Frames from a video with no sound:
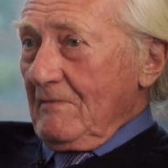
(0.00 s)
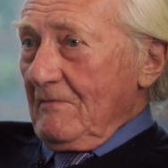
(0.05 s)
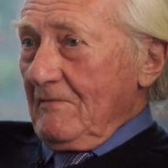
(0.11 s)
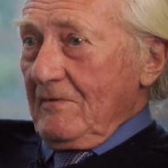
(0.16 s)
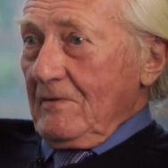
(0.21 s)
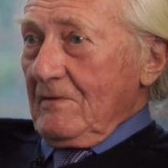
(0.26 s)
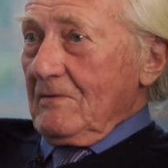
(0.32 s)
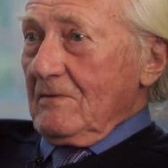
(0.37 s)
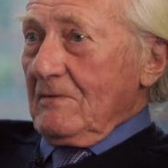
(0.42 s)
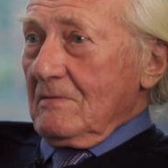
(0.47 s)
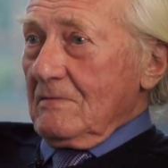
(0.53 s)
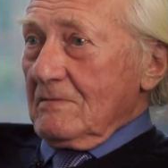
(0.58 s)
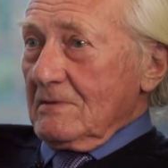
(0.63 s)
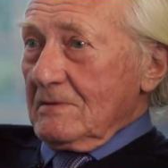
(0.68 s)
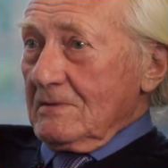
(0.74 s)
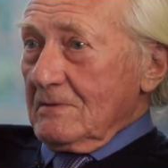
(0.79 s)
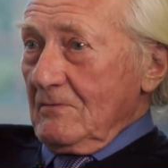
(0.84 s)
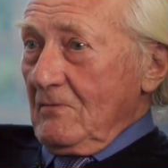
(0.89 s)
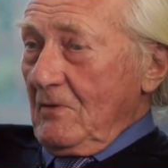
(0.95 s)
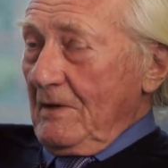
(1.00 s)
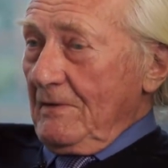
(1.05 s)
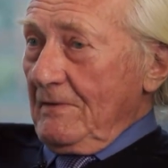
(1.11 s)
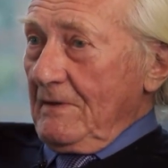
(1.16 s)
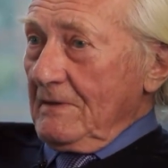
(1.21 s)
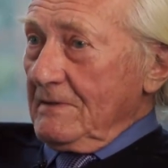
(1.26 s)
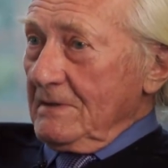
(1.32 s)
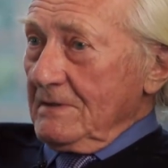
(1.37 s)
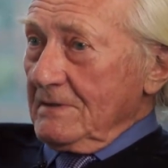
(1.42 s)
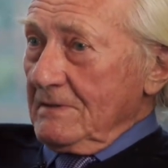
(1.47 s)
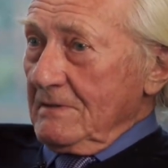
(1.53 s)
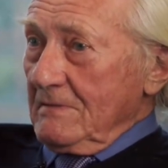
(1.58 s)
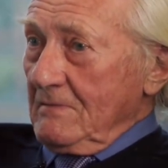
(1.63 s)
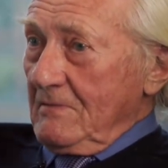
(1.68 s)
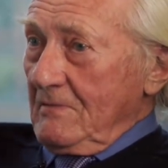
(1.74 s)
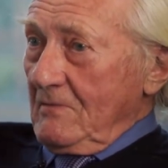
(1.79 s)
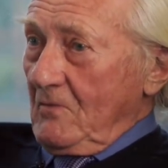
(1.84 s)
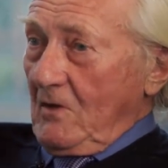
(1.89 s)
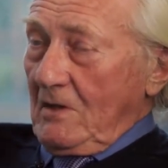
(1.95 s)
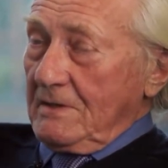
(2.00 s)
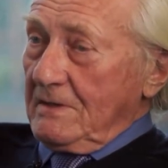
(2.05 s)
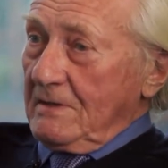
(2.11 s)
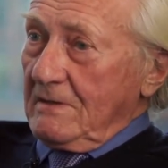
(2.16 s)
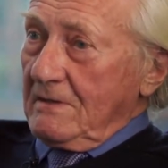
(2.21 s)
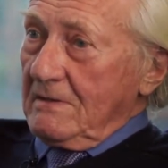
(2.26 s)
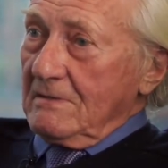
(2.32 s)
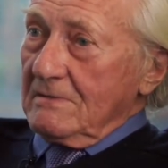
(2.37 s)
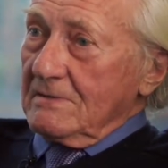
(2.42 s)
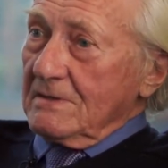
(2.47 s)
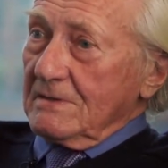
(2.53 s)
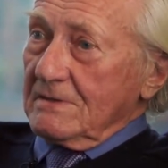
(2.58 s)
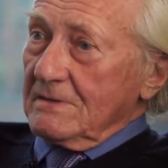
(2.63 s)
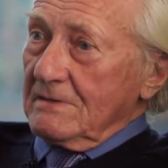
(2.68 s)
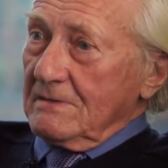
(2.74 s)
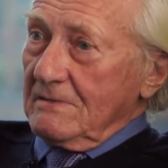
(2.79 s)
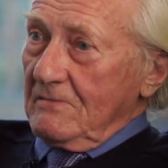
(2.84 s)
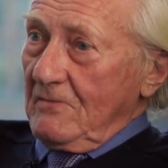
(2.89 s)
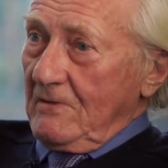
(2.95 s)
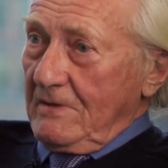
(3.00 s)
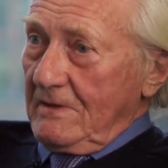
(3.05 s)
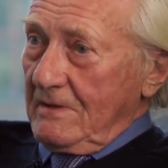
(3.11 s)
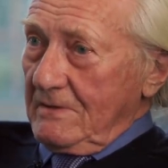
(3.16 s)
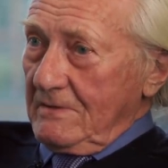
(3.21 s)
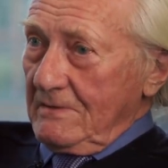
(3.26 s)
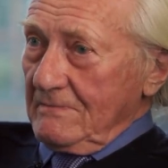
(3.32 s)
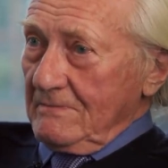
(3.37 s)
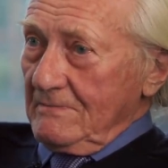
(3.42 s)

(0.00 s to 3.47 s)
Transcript: view to one that is quite inconsistent with it.